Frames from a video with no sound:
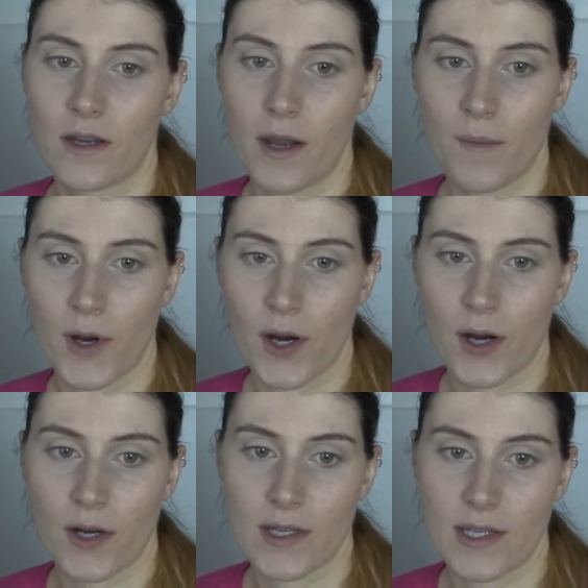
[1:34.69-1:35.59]

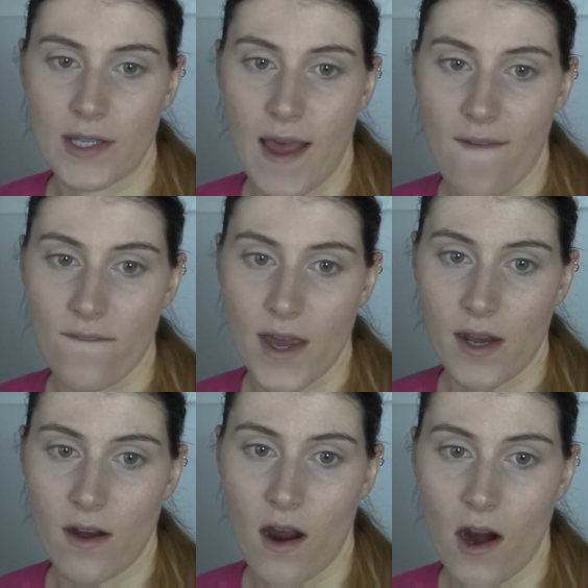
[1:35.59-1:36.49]
Number 7,
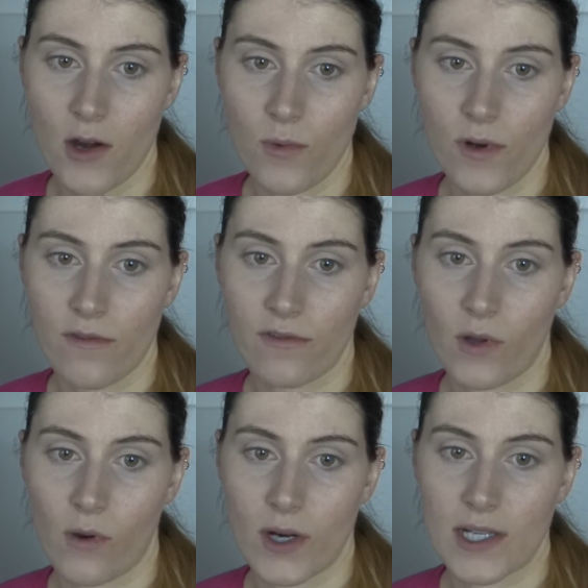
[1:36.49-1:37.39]
hardwood
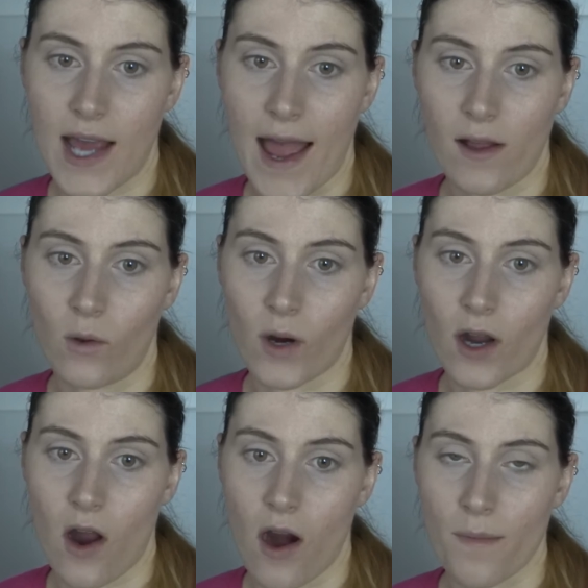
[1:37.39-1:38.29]
floor, tile, or
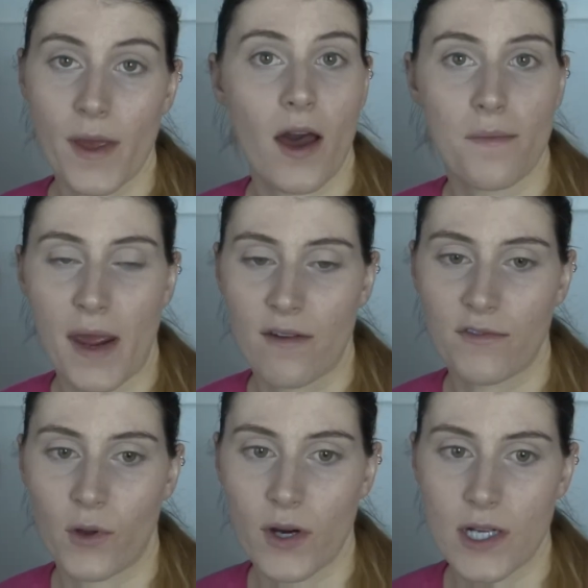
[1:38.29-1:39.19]
carpet on main
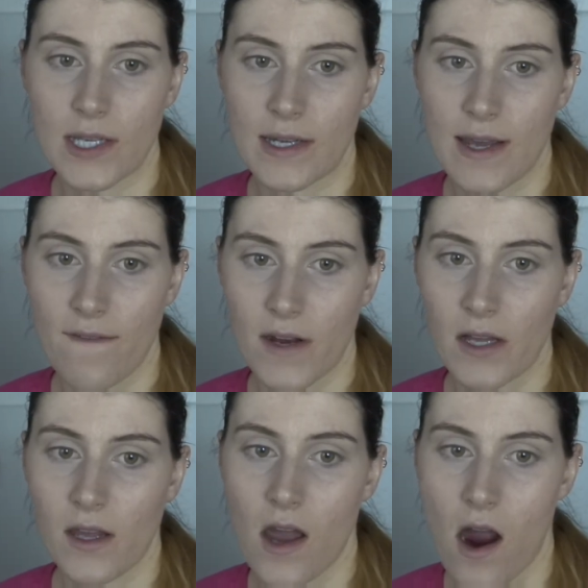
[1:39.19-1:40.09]
floors?
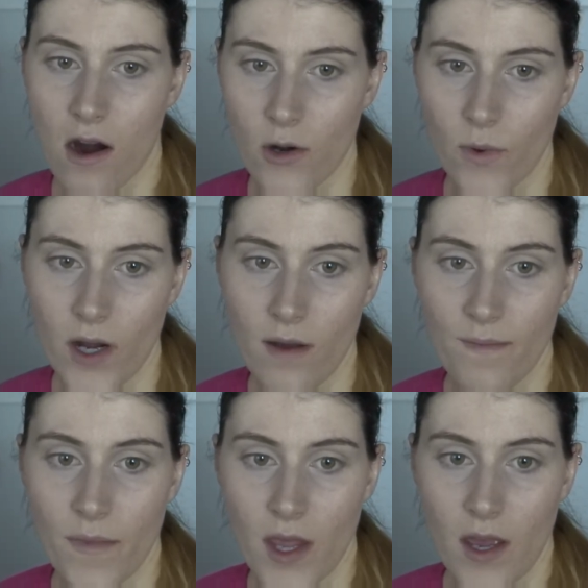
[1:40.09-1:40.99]
Definitely hardwood.
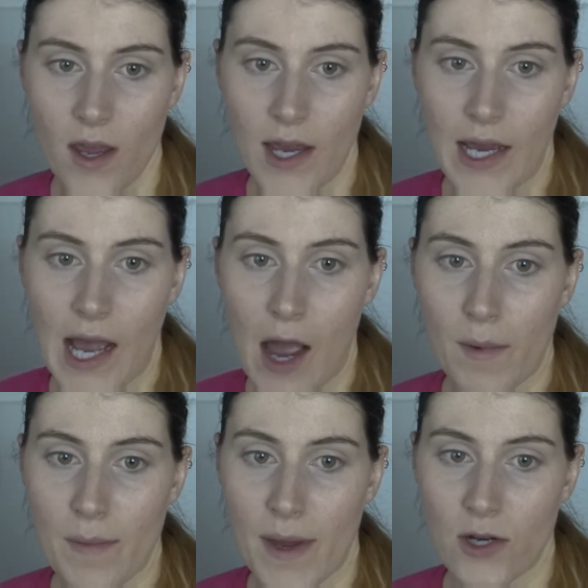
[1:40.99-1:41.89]
How
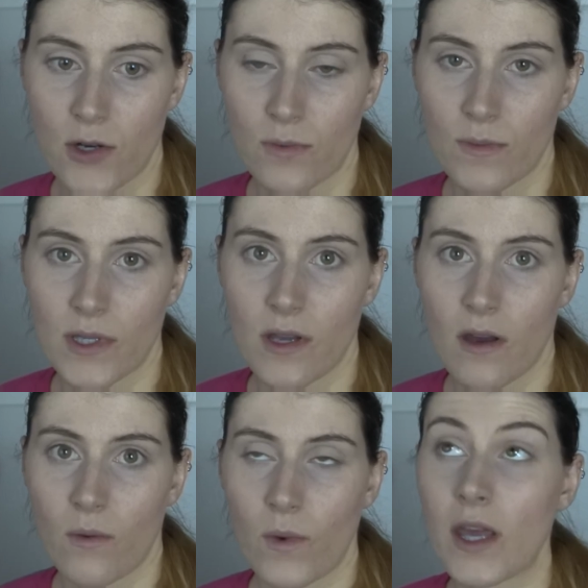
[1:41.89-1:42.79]
many bedrooms?
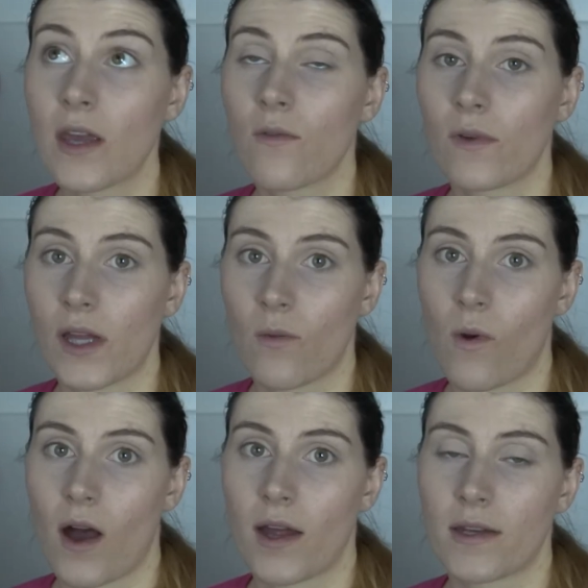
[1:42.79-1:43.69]
We really
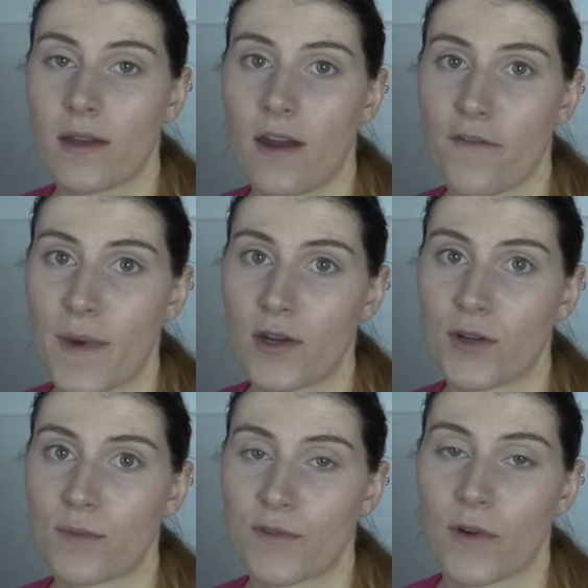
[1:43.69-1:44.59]
want enough
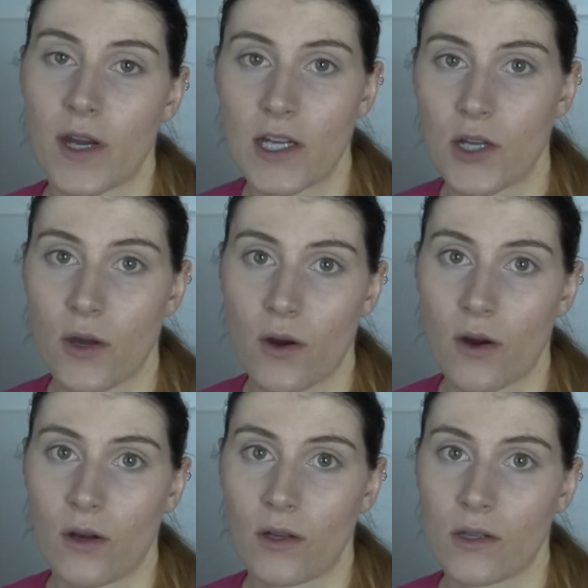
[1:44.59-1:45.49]
bedrooms for each of the
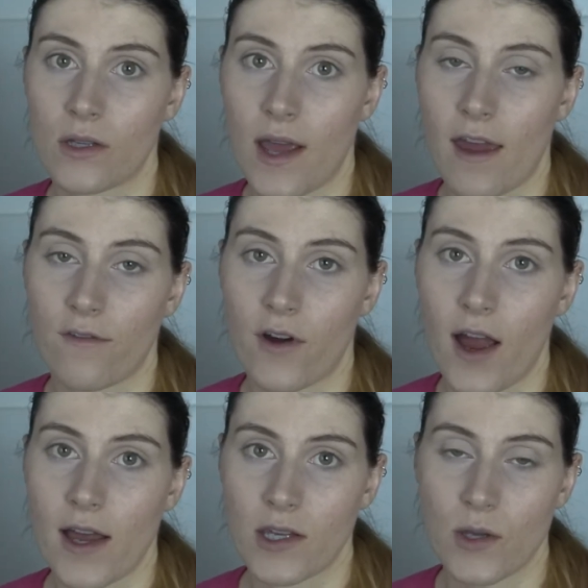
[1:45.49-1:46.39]
girls and for
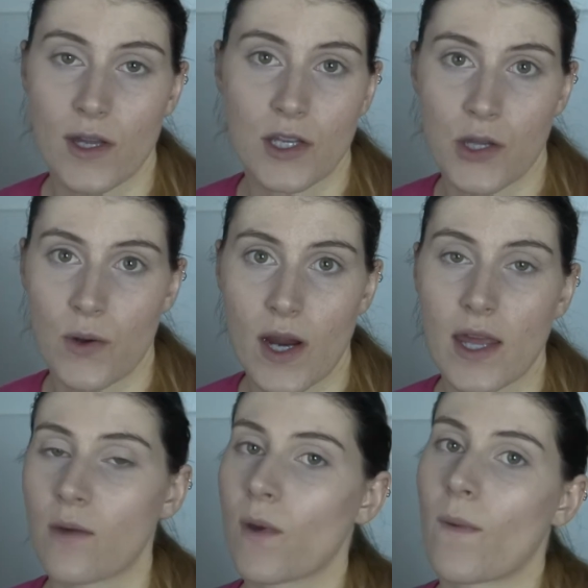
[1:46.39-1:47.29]
us, so that's 3,
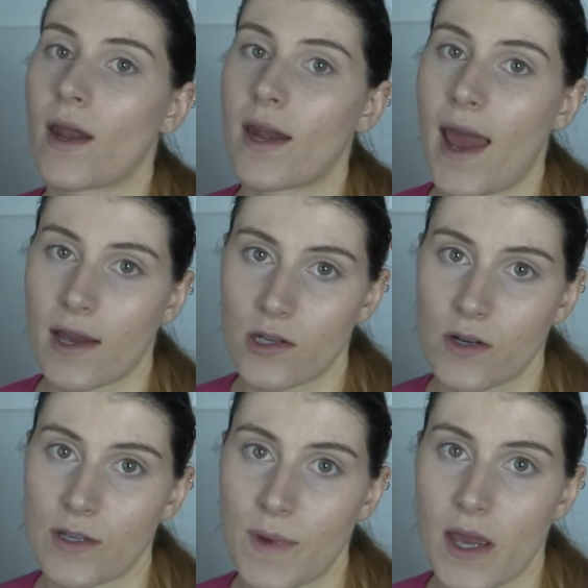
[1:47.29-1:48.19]
and then we want an
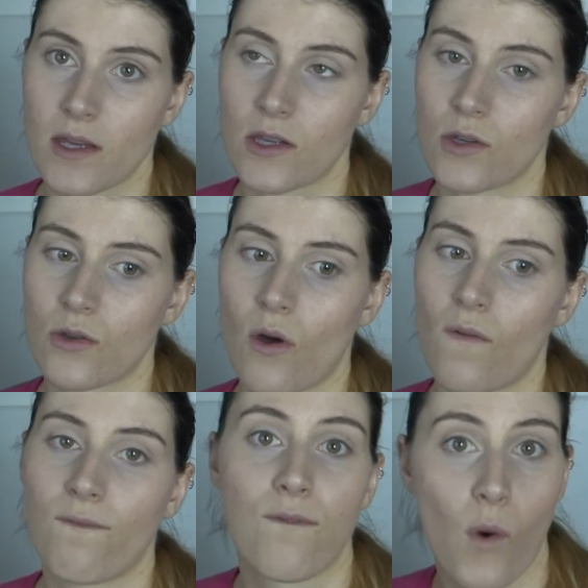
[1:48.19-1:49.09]
extra space,
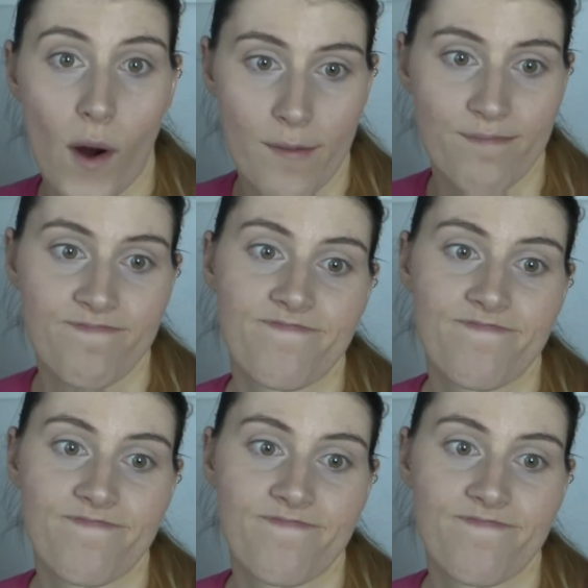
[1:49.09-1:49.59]
so 4.